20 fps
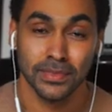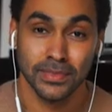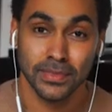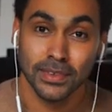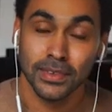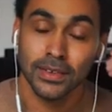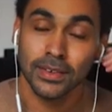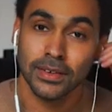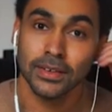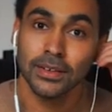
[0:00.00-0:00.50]

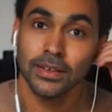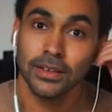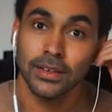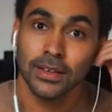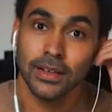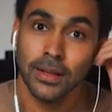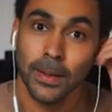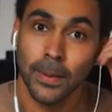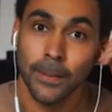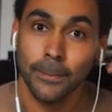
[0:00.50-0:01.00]

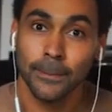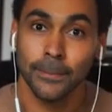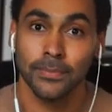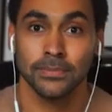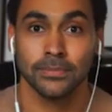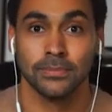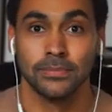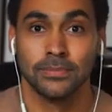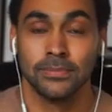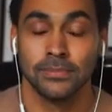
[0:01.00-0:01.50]

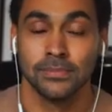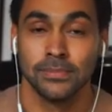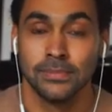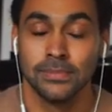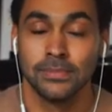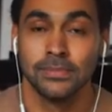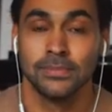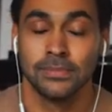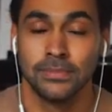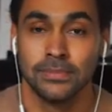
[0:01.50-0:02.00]

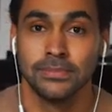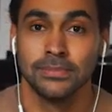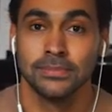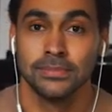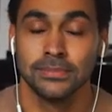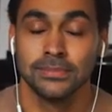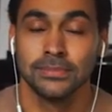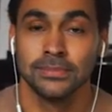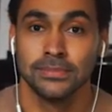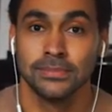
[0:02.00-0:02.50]

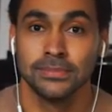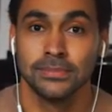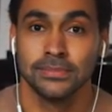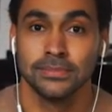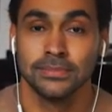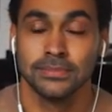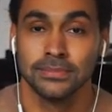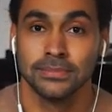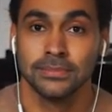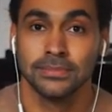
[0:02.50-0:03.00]

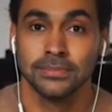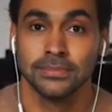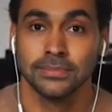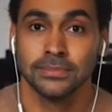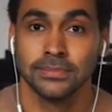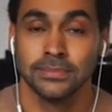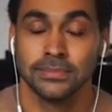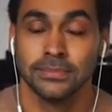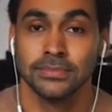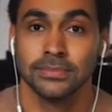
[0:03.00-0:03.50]

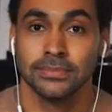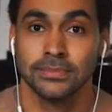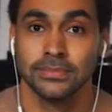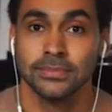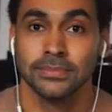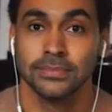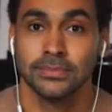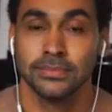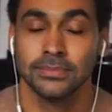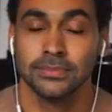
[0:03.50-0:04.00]

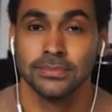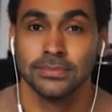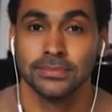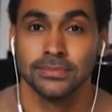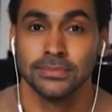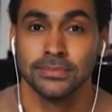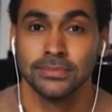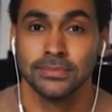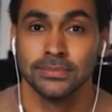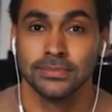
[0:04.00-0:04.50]

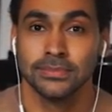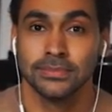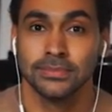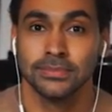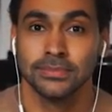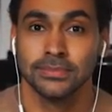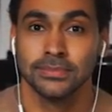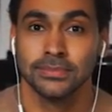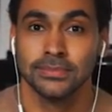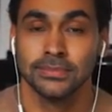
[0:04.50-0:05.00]

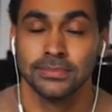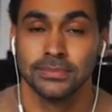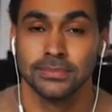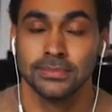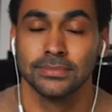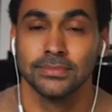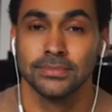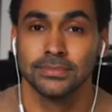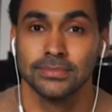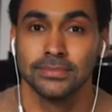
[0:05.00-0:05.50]

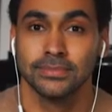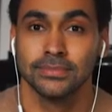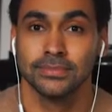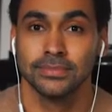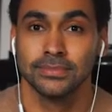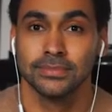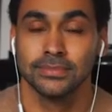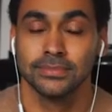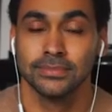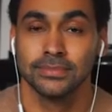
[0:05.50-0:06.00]

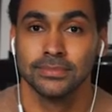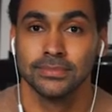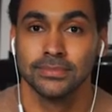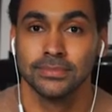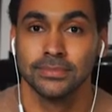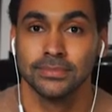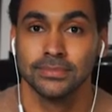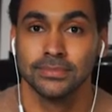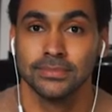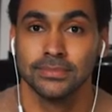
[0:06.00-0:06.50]

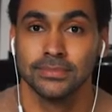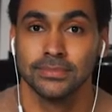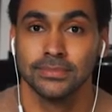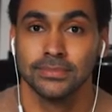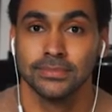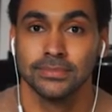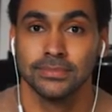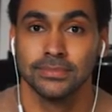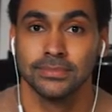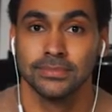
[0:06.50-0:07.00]

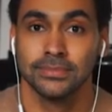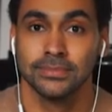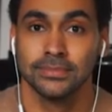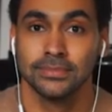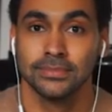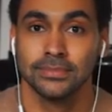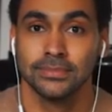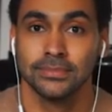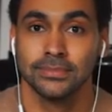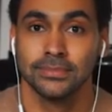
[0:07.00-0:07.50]

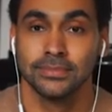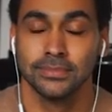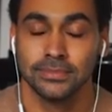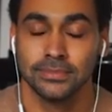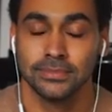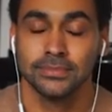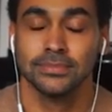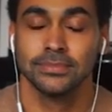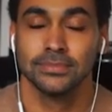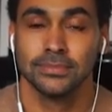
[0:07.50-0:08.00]

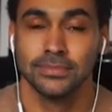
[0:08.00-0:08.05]
No words are spoken by the person on screen.